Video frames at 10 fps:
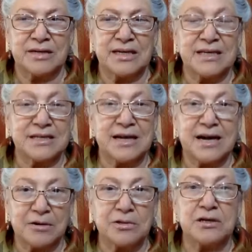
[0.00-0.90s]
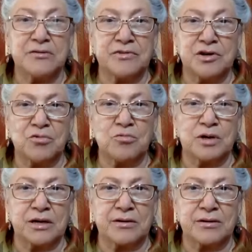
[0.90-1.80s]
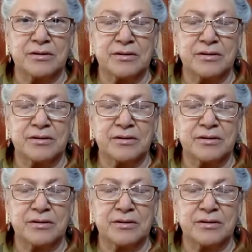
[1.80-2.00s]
And out of nowhere,